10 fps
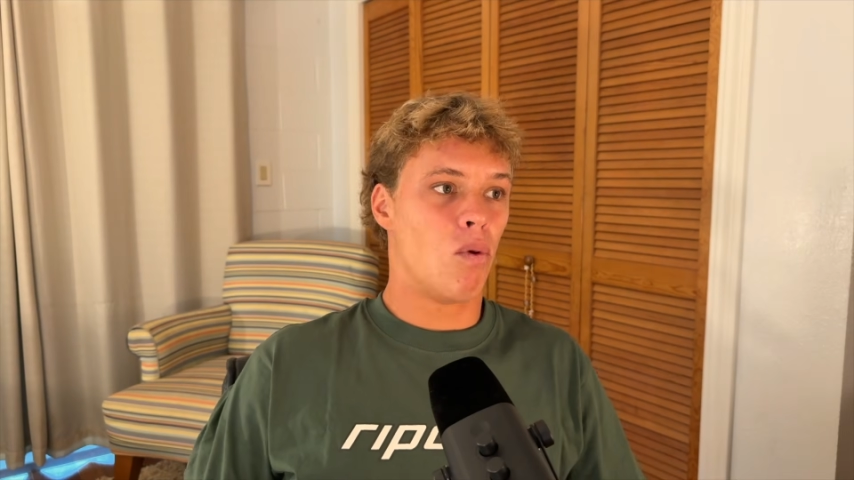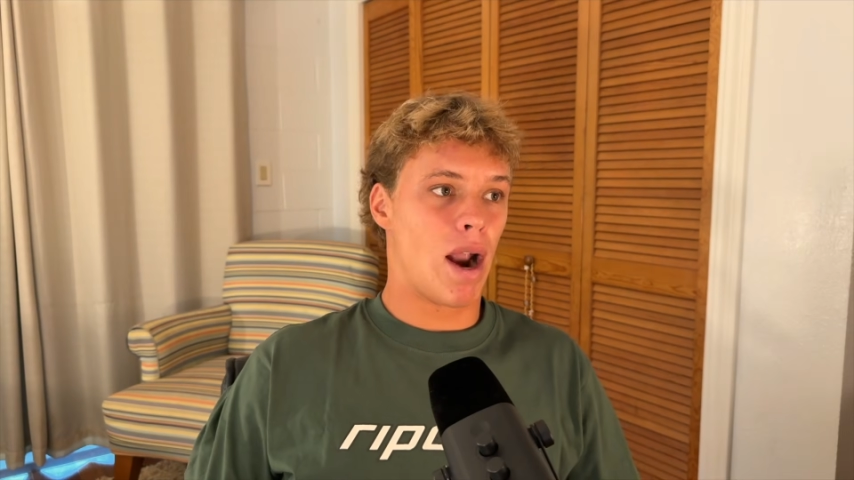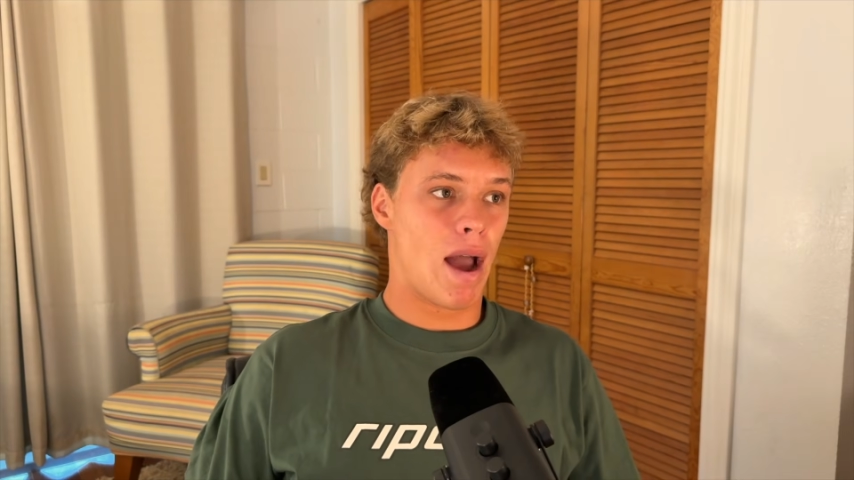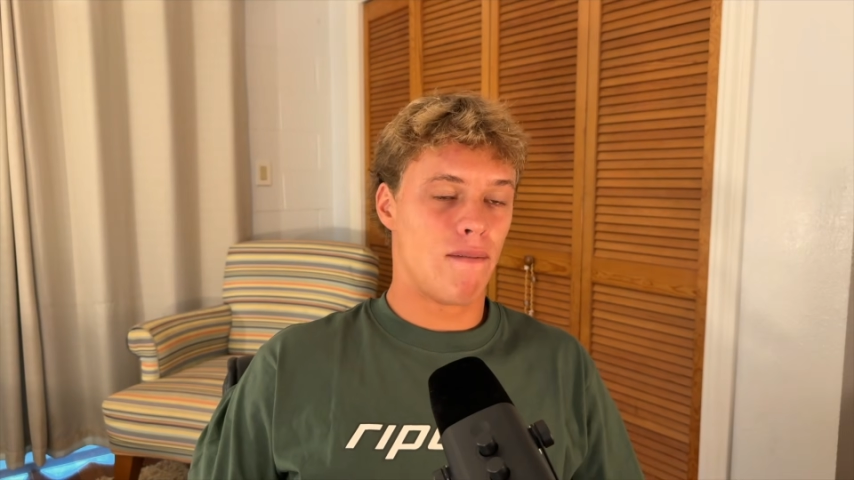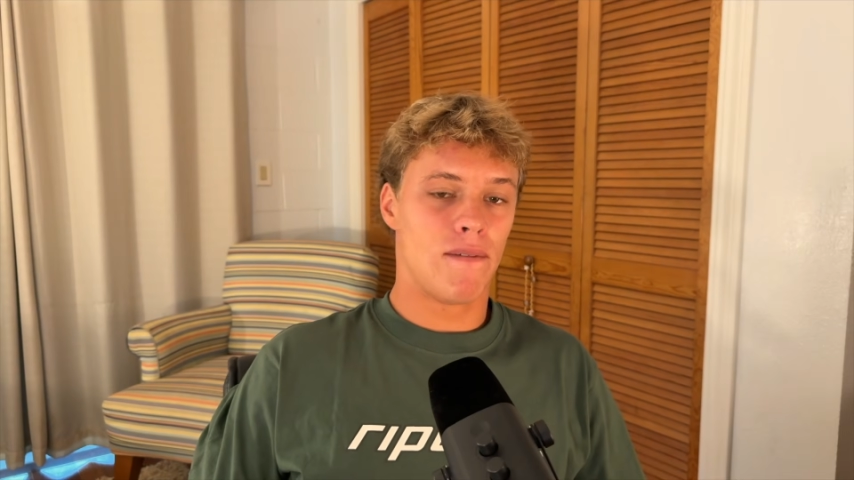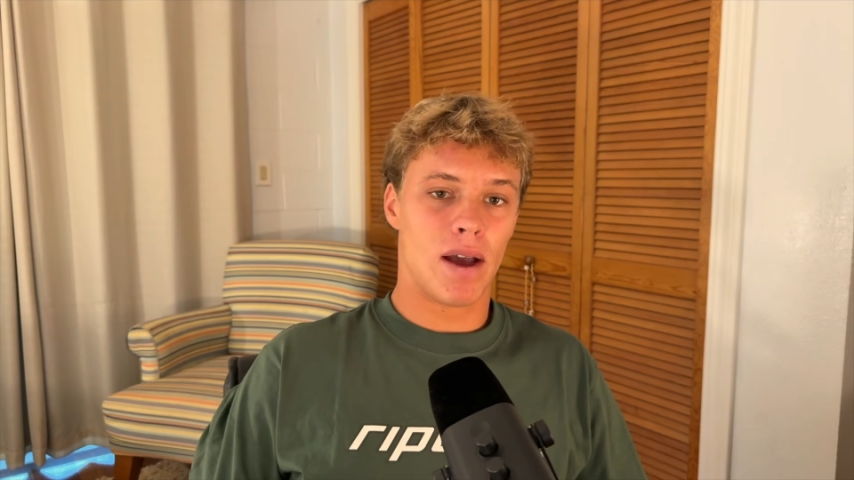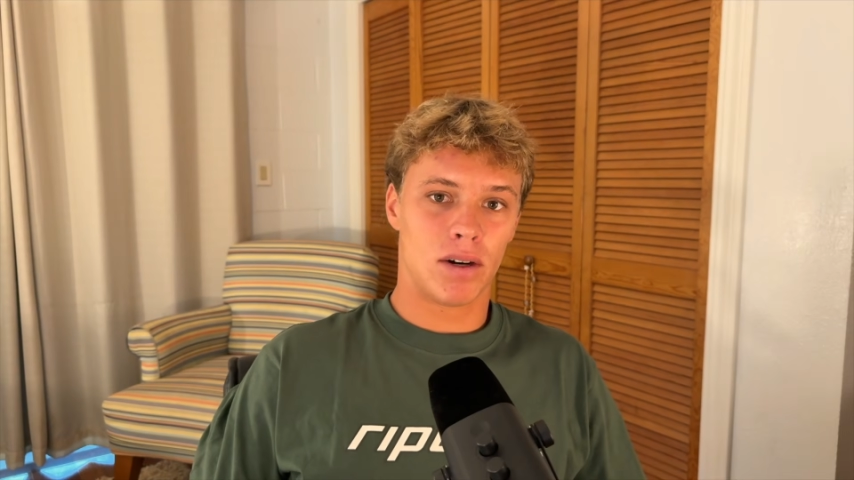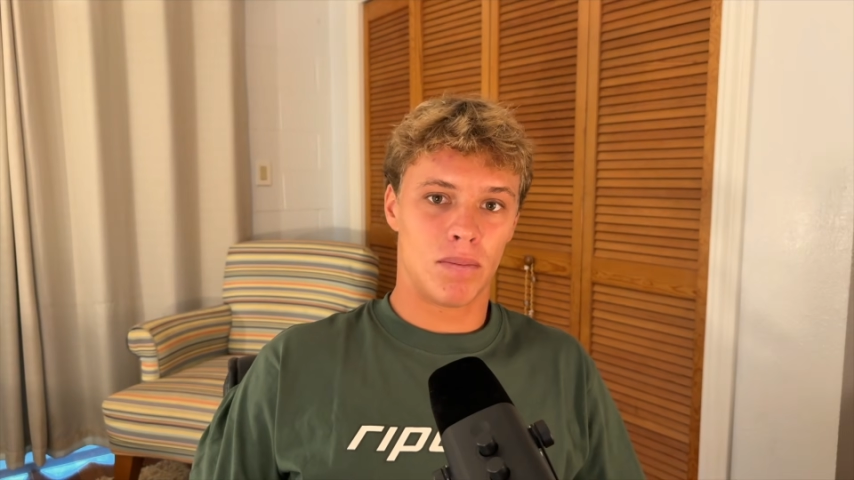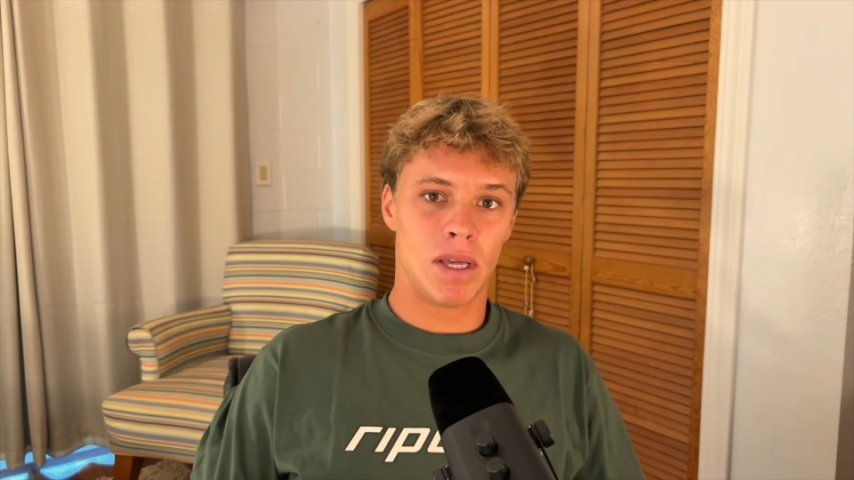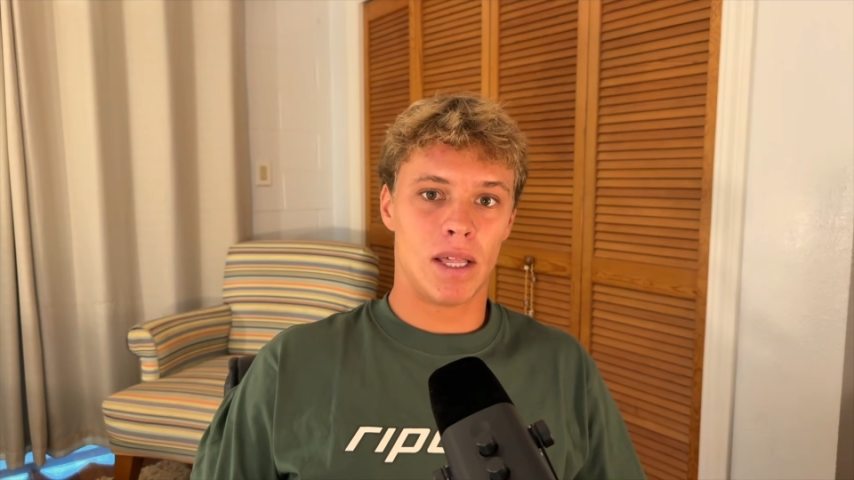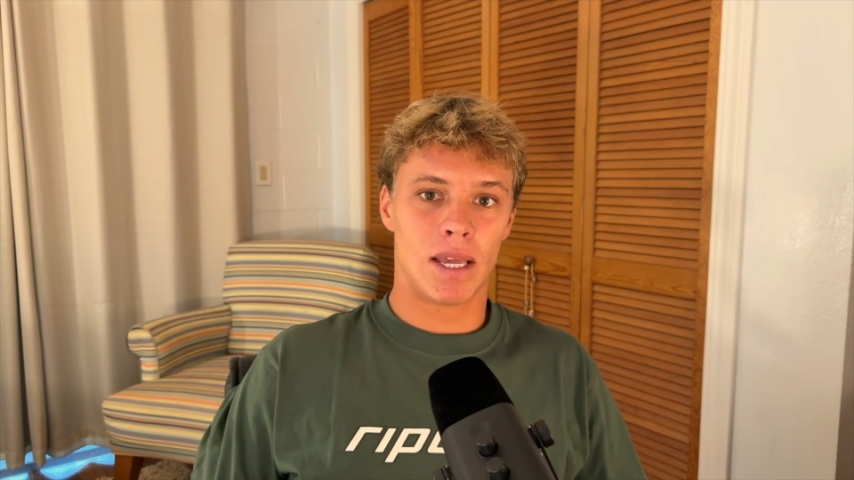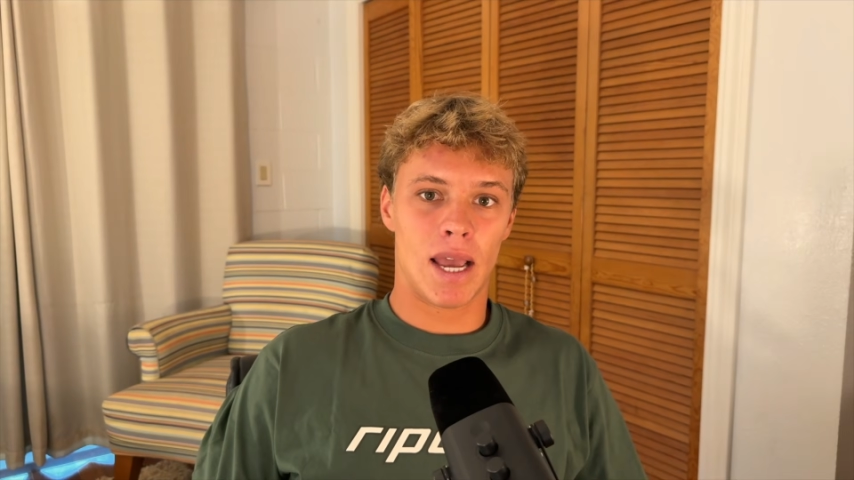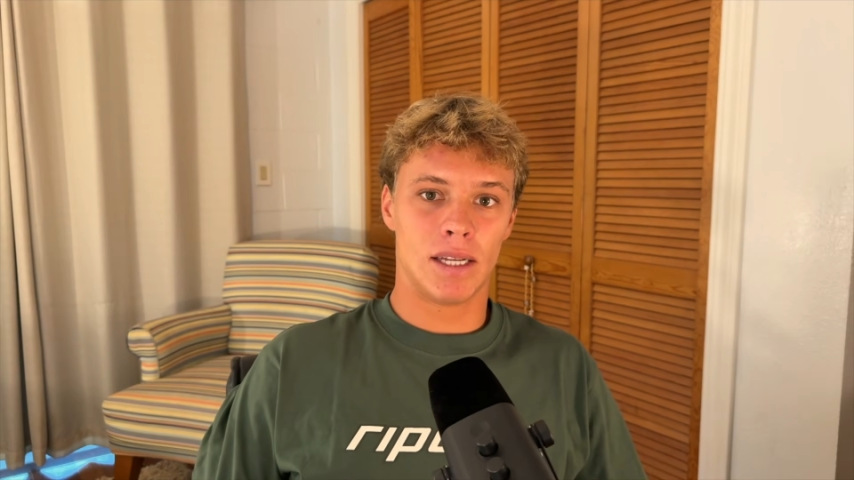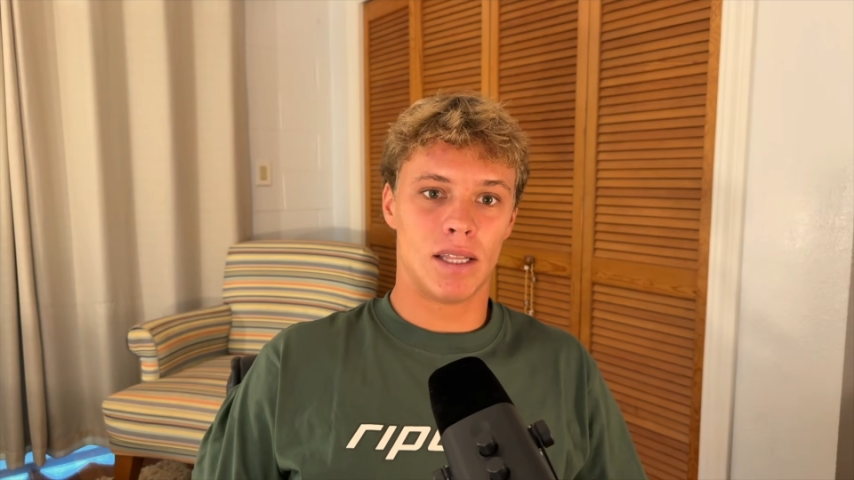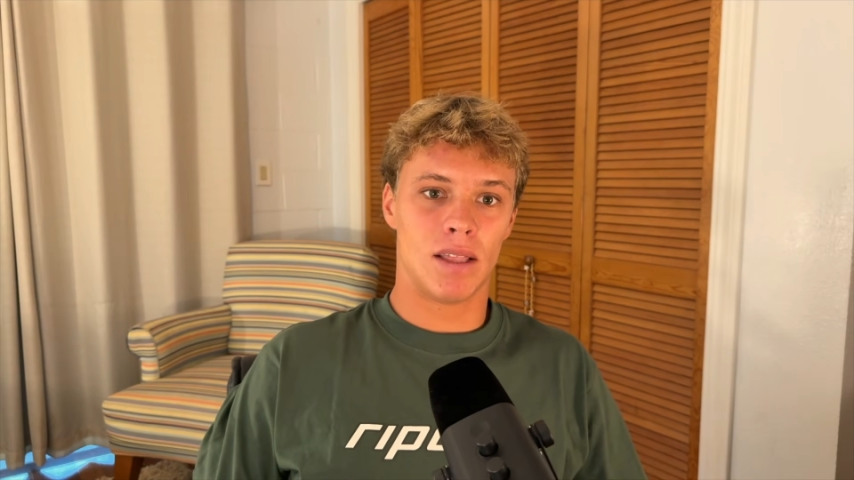What I've found to be the
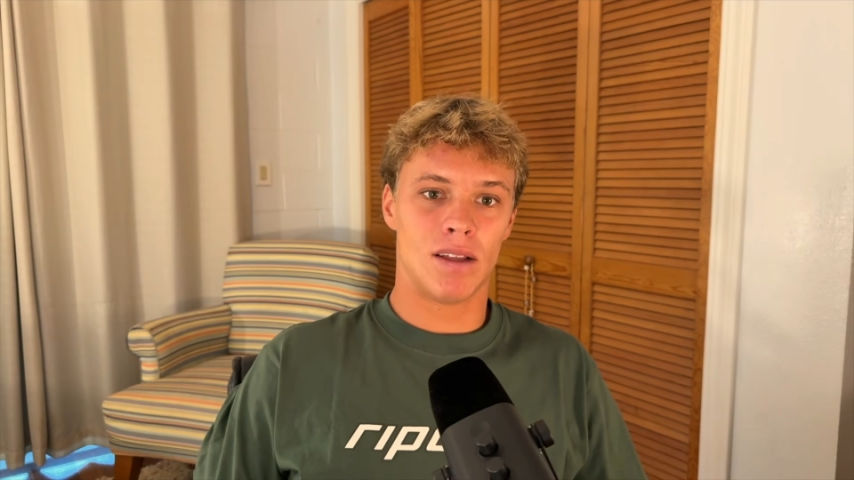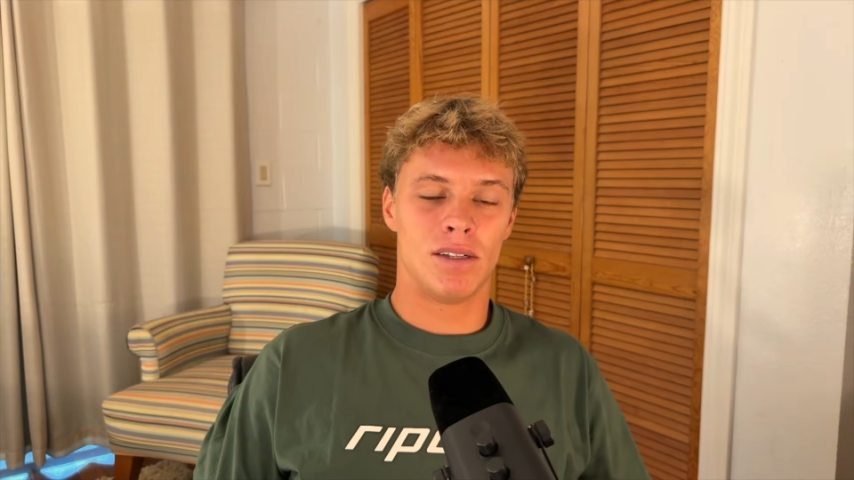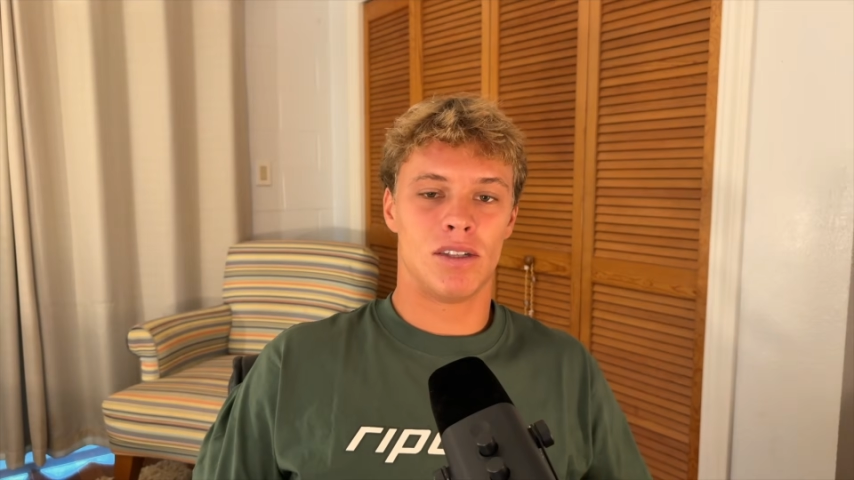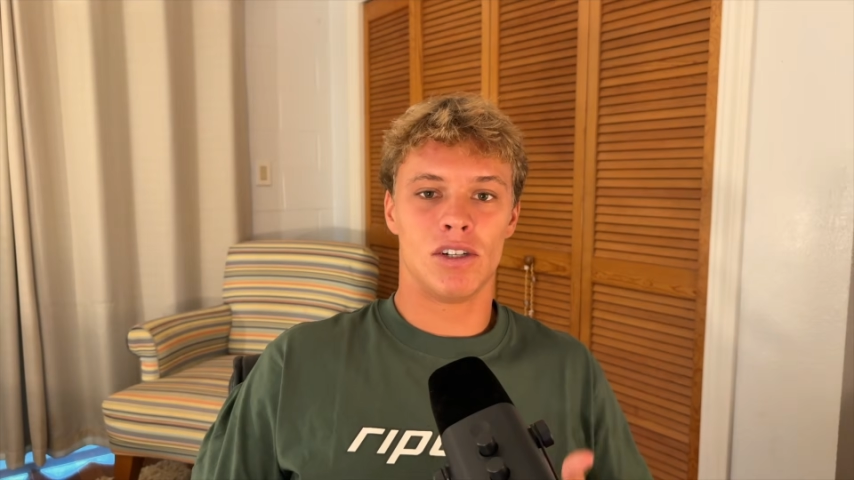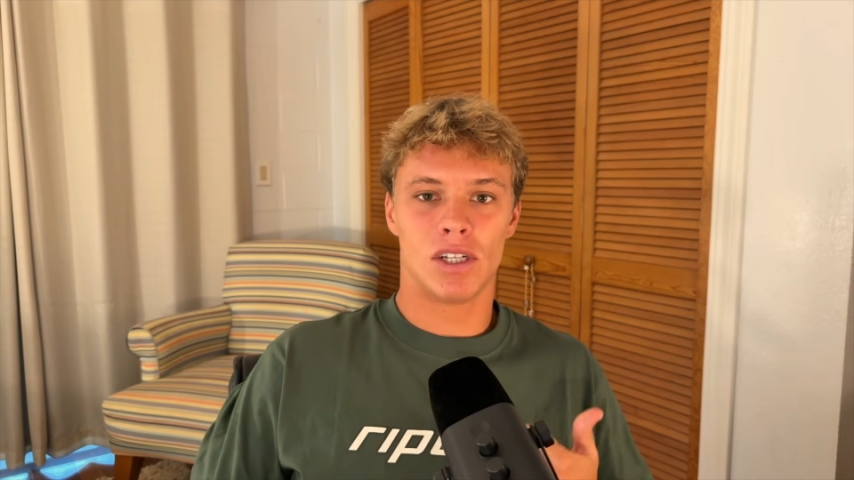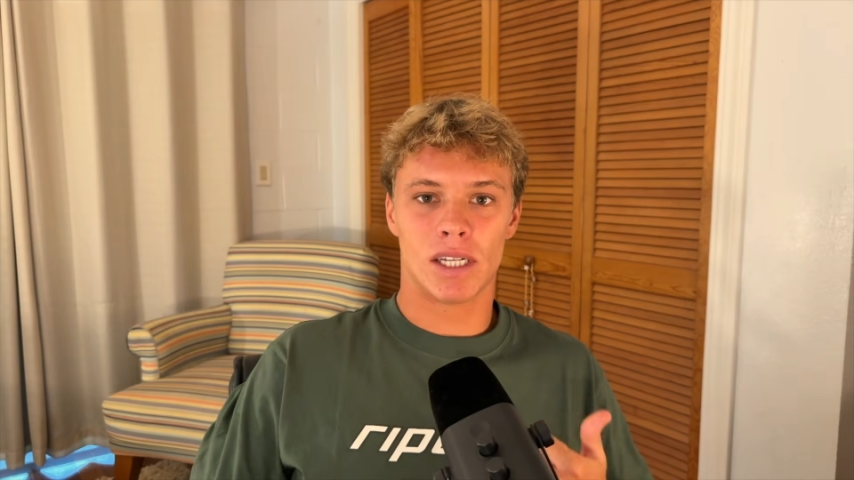case is there's